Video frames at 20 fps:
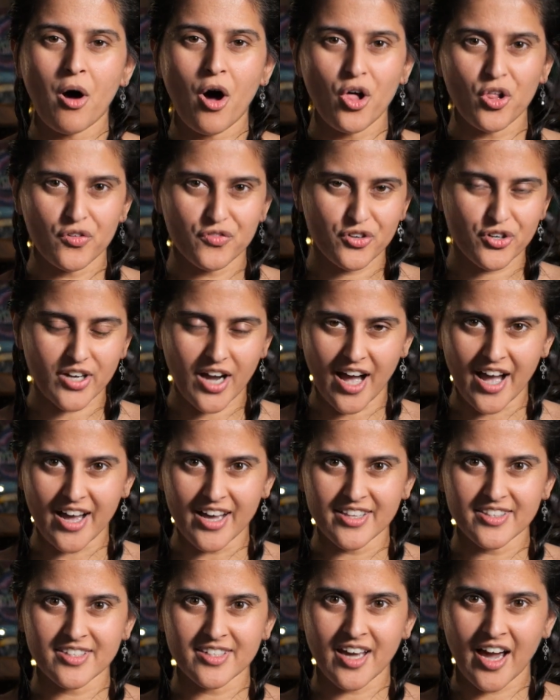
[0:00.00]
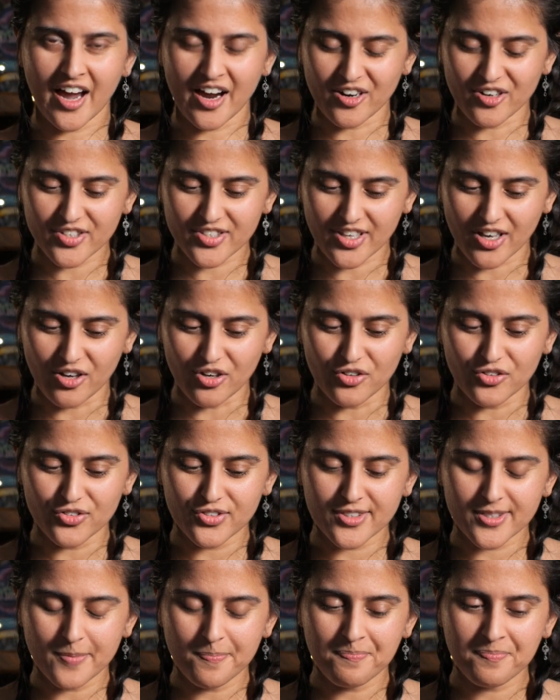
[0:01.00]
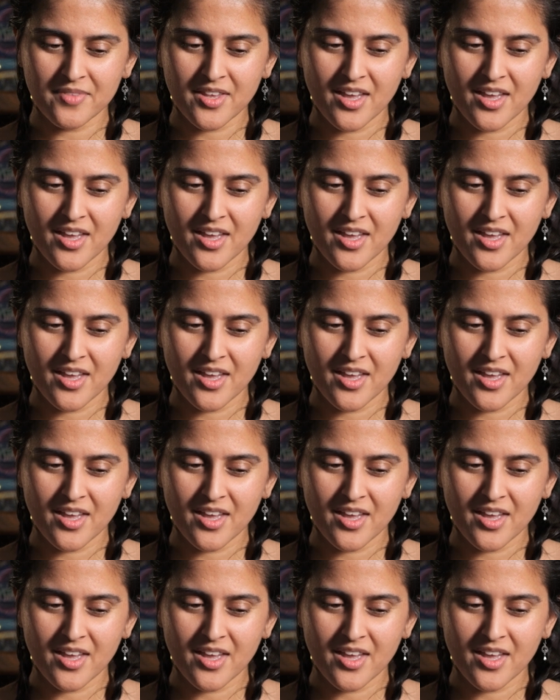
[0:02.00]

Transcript: all of your guides and higher selves